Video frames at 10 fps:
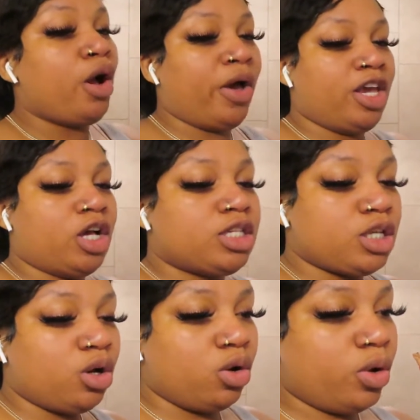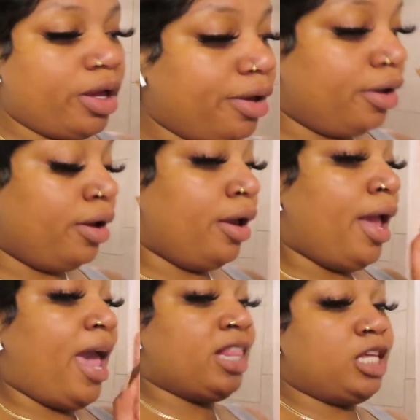Okay, y'all, so
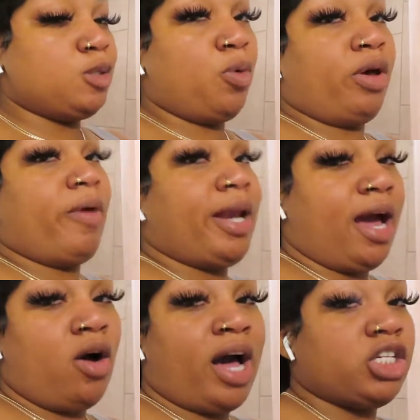at this point right now,